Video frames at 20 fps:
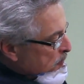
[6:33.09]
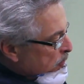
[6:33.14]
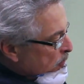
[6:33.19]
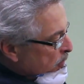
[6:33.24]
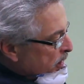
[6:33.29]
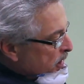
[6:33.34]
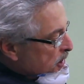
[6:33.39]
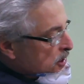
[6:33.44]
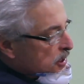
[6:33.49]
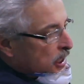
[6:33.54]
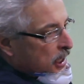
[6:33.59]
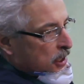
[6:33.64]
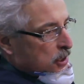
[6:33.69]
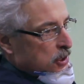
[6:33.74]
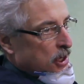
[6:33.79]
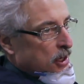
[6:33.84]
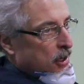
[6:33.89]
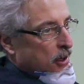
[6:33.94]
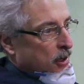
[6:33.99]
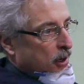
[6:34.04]
points
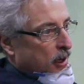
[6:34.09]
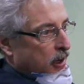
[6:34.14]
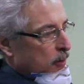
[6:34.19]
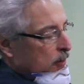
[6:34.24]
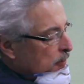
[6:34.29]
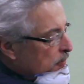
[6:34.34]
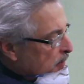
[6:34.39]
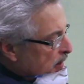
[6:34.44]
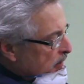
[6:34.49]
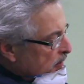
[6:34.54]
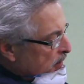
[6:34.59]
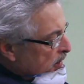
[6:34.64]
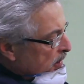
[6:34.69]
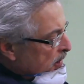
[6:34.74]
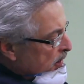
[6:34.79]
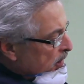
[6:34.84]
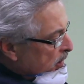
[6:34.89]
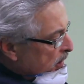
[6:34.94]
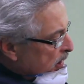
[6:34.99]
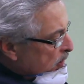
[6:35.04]
touch into the liquid
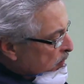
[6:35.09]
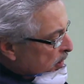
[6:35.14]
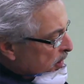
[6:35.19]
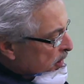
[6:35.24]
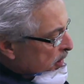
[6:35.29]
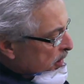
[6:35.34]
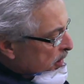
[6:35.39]
into the liquid